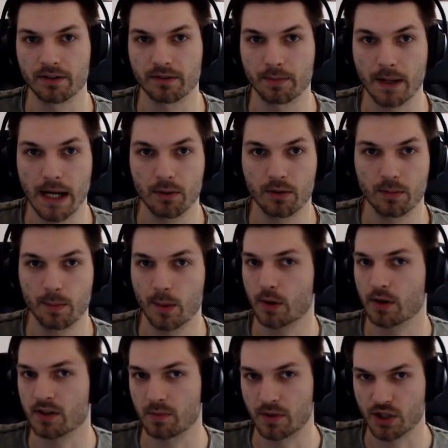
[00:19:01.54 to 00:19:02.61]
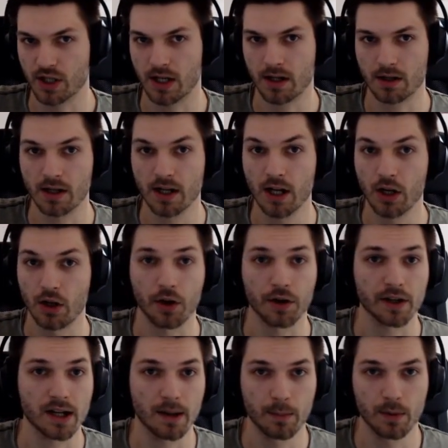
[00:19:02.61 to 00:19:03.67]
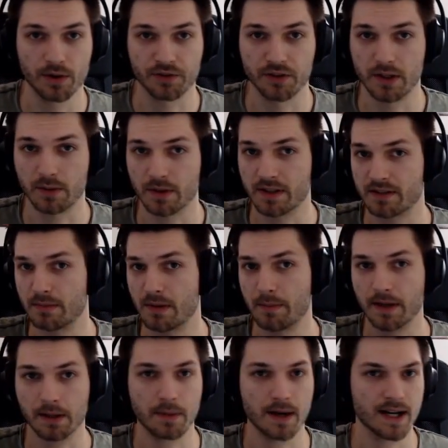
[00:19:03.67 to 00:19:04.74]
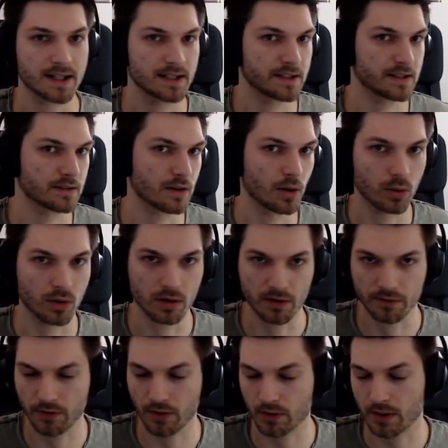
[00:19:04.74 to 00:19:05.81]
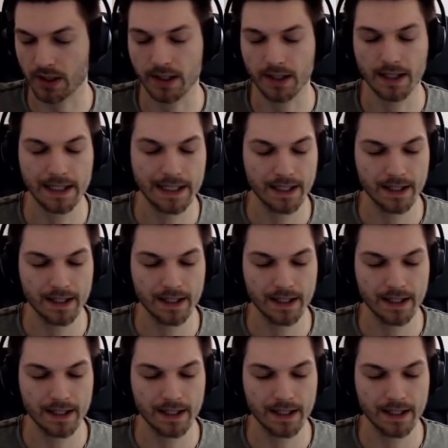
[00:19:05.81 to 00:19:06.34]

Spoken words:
power mercs, which are non-income mercenaries, mimic, pack leader, ogre, 4-eye,